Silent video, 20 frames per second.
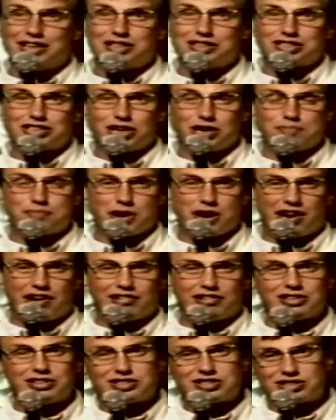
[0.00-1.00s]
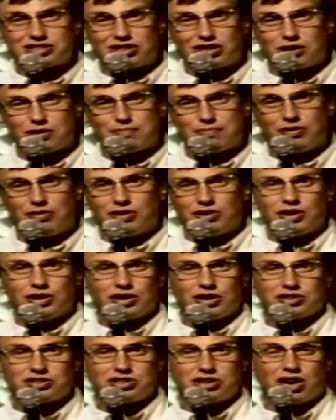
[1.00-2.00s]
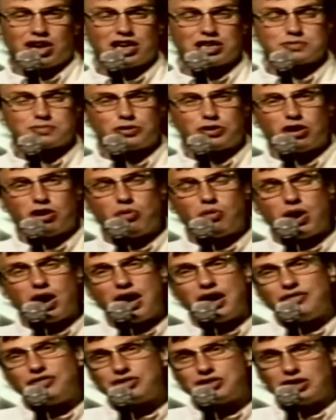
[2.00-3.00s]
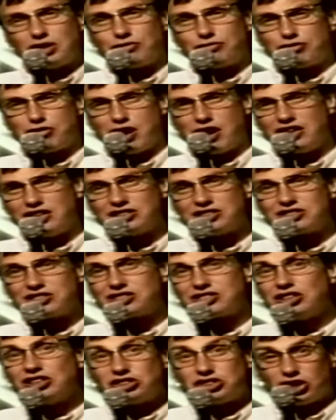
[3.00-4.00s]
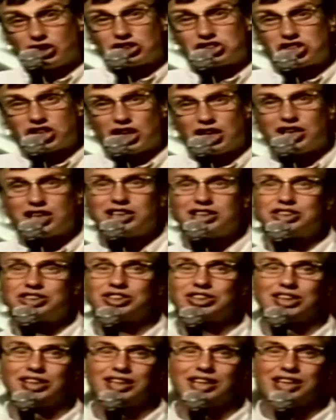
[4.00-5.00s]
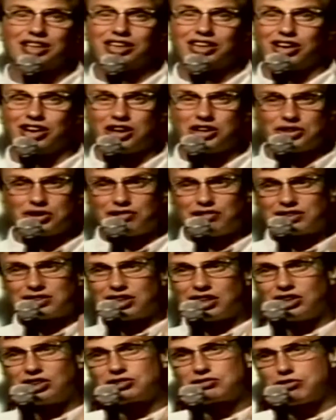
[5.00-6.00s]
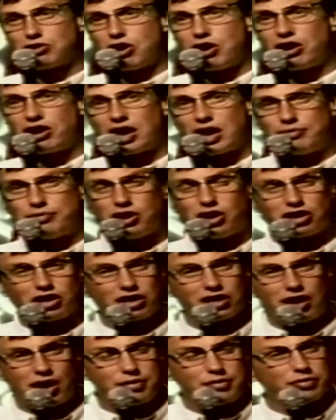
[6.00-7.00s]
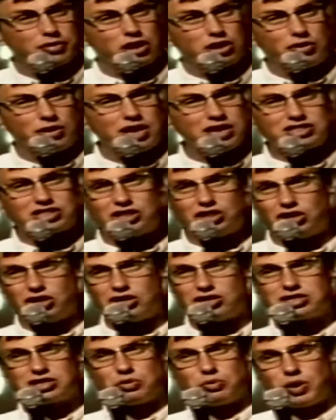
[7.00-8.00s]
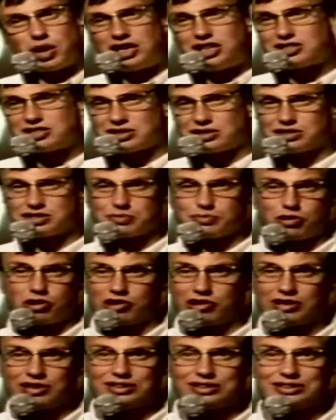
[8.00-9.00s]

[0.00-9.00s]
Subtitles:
To your parents, to your husband or wife, to your friends, to your church. You know there are things wrong. I'm going to ask you not to wait till tomorrow